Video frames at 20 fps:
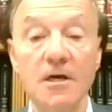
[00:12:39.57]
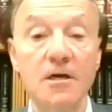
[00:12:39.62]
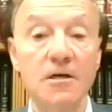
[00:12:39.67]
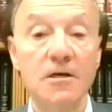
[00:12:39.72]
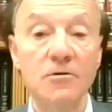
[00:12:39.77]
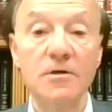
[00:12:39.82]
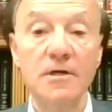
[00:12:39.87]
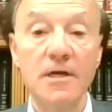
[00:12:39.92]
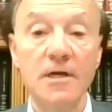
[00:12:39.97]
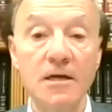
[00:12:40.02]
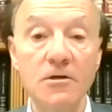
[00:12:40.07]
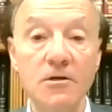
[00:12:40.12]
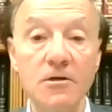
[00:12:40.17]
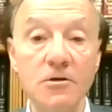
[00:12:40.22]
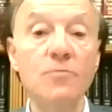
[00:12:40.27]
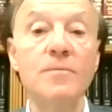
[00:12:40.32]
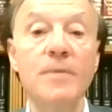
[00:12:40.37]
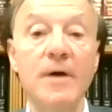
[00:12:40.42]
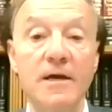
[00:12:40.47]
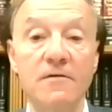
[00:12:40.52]
You can get
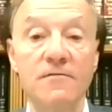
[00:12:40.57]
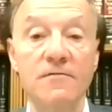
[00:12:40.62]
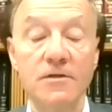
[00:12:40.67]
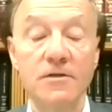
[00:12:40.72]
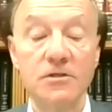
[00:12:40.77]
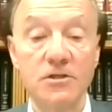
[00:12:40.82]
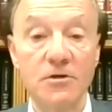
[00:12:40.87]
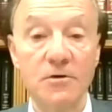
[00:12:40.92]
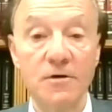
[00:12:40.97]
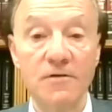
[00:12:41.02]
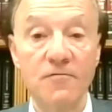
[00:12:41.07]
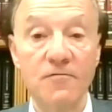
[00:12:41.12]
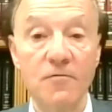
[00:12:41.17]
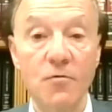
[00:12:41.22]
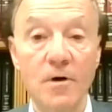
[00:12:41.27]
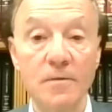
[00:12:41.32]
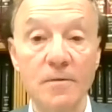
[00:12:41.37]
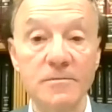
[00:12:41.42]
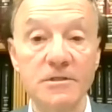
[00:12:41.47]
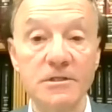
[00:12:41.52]
new beneficiary
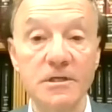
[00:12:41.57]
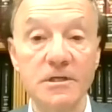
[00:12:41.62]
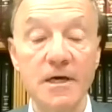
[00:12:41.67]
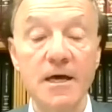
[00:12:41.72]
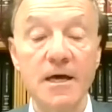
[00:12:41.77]
forms.